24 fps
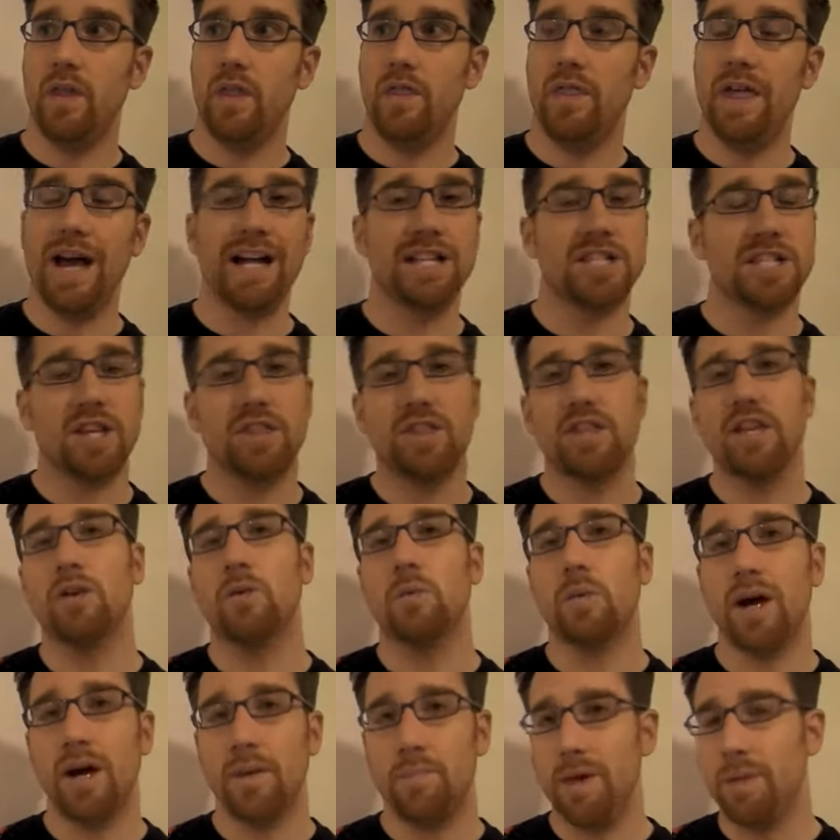that's, I think,
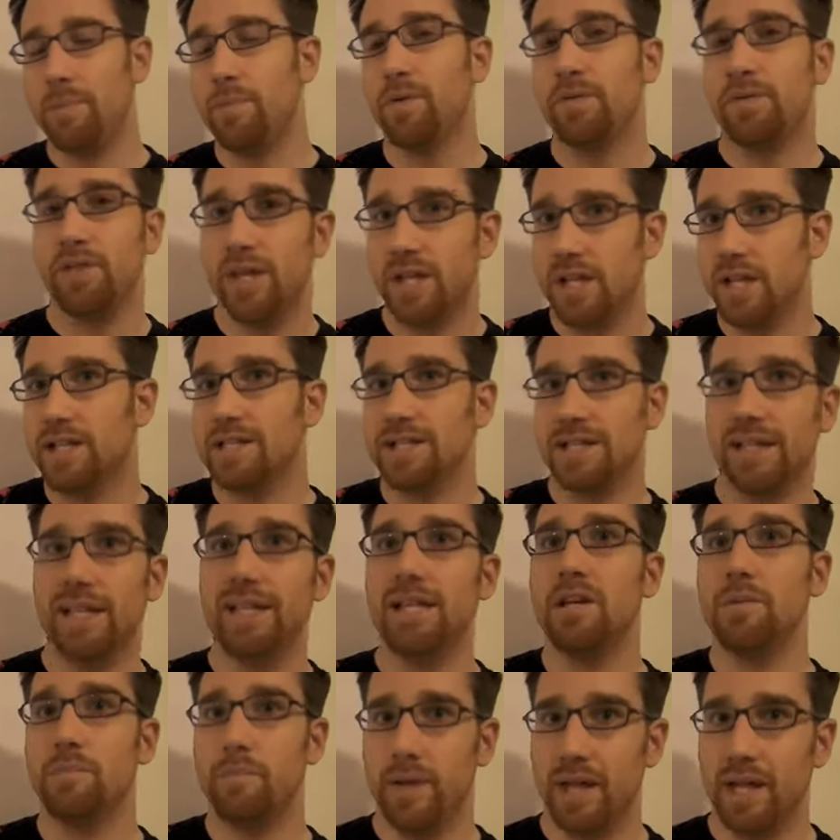why people think it's
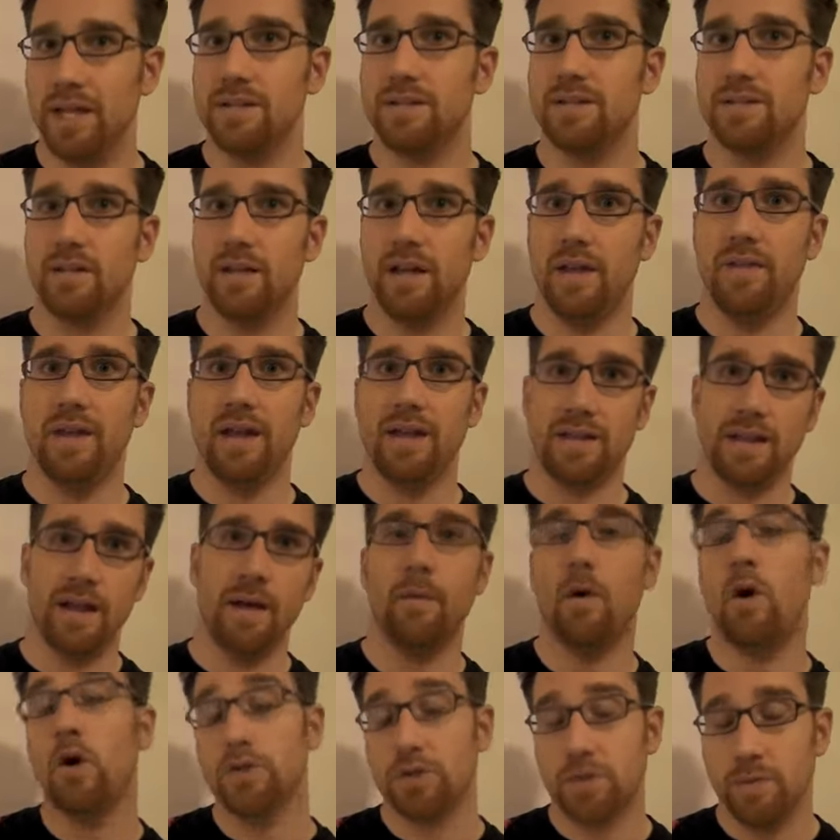link-based, and that
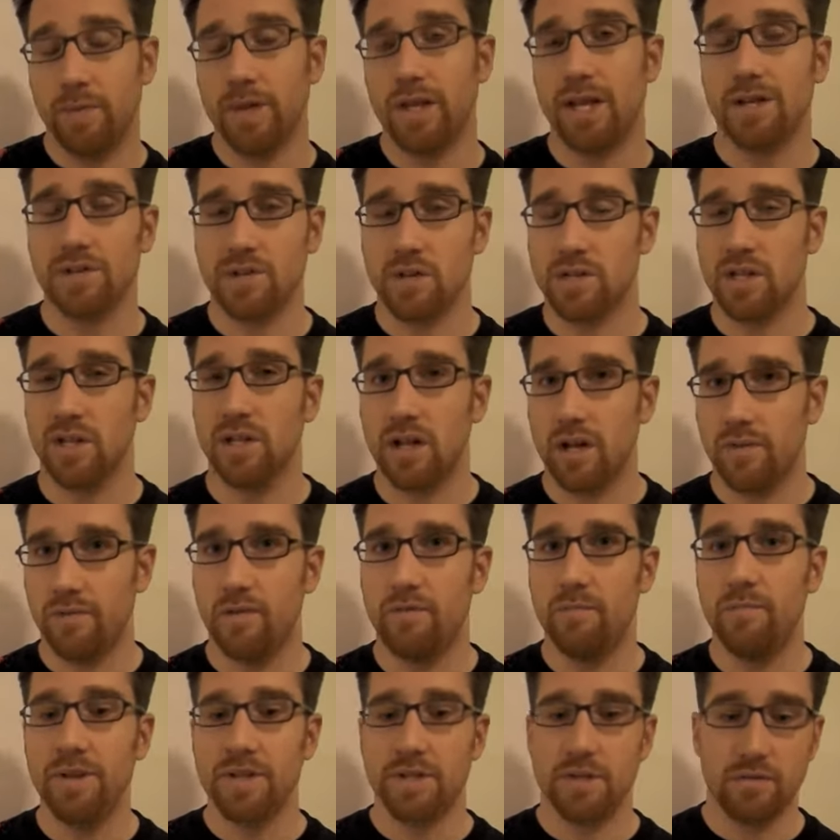also because there's a lot
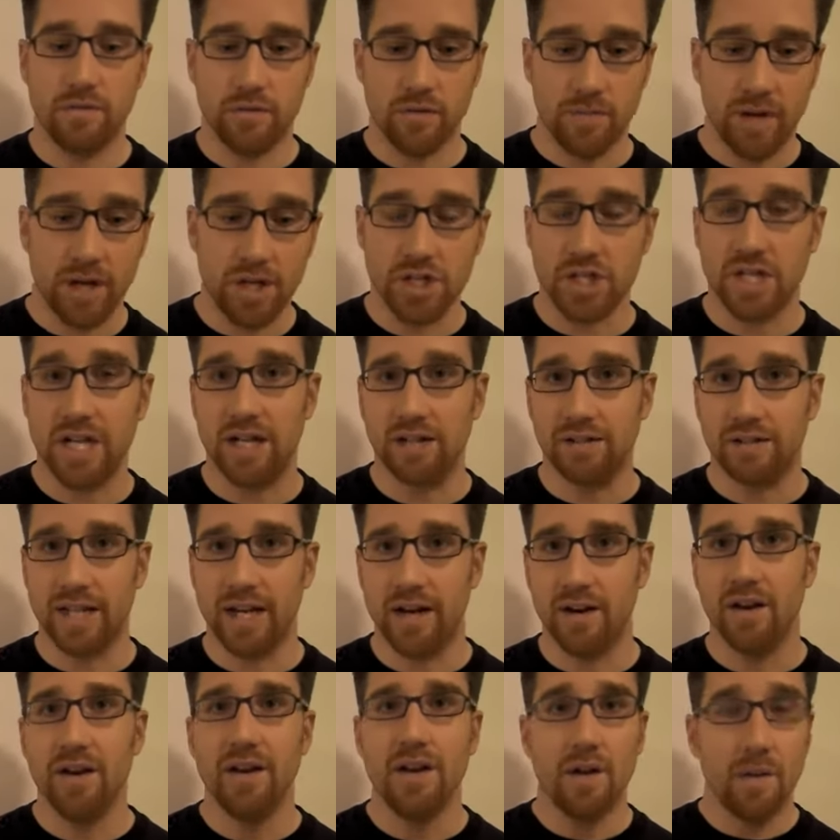of misinformation out
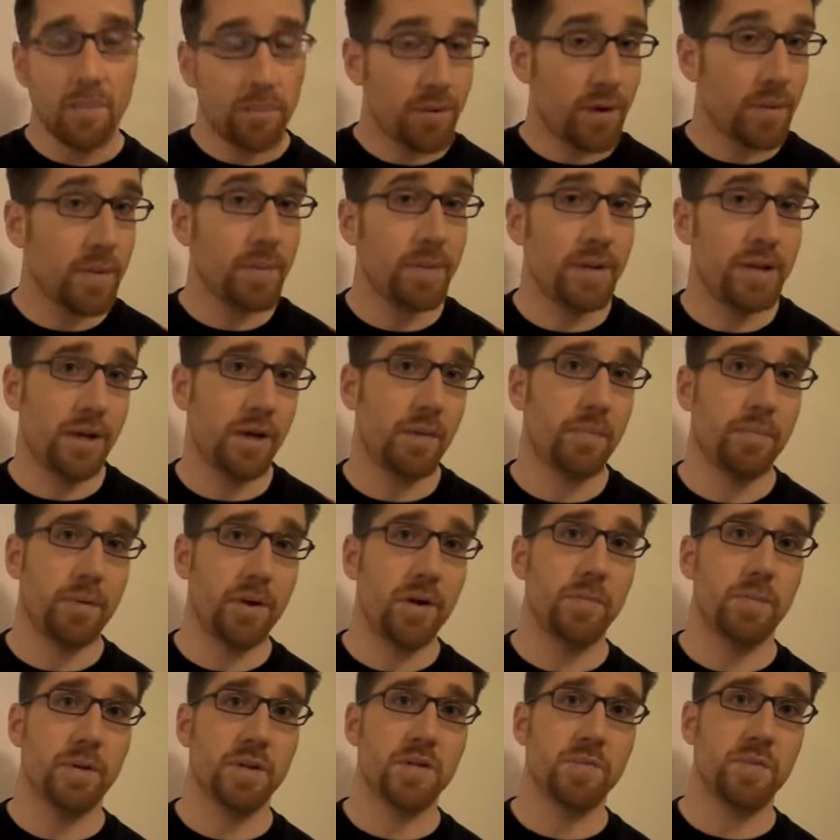there, probably on
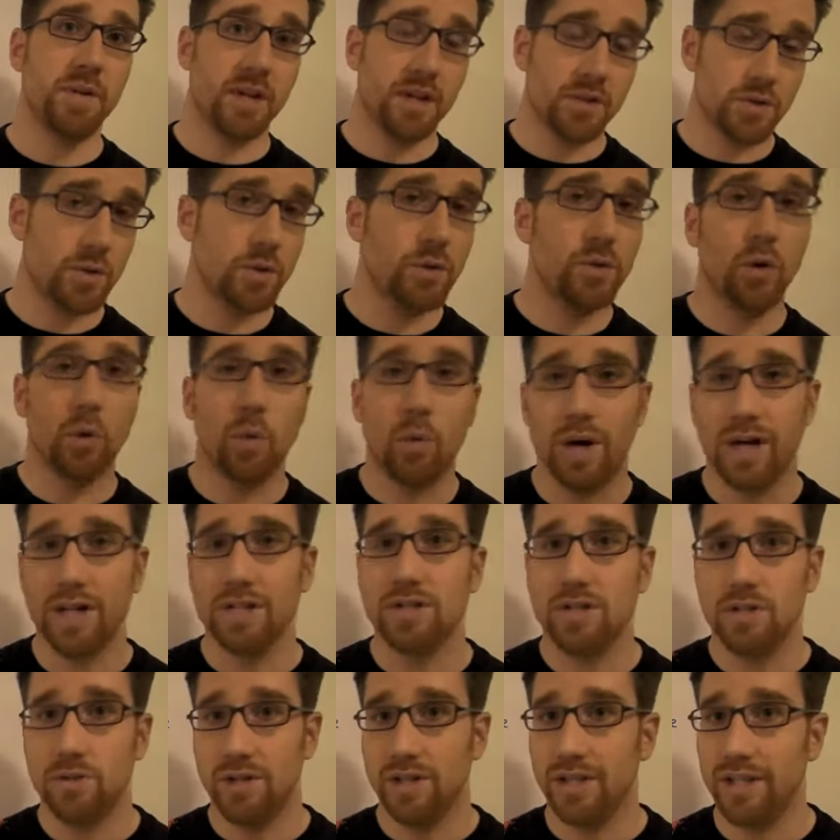purpose, because Google
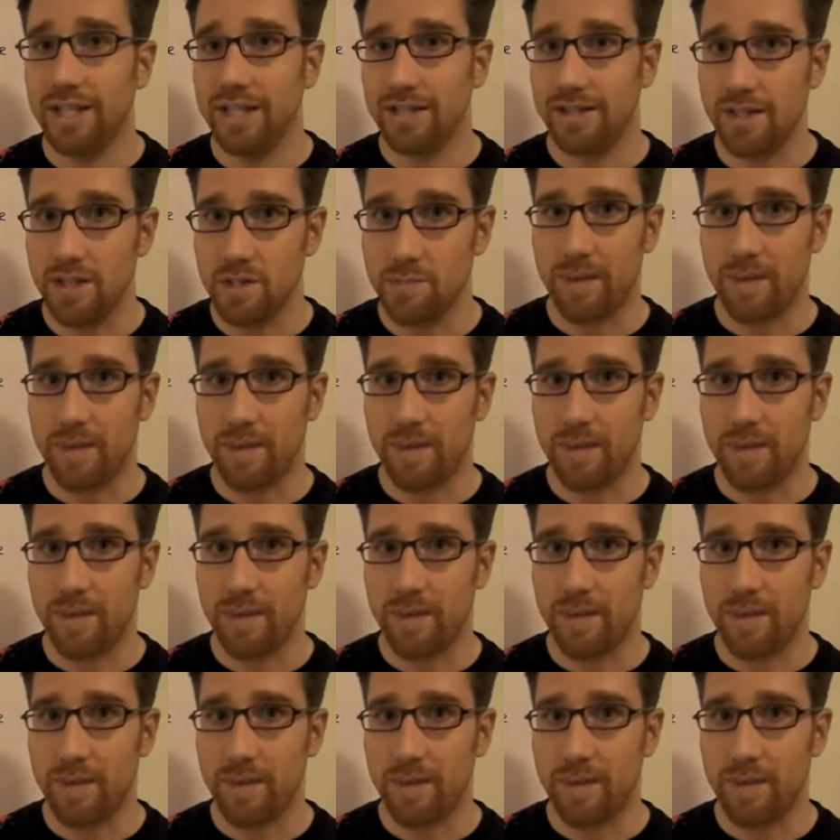wants you to delete these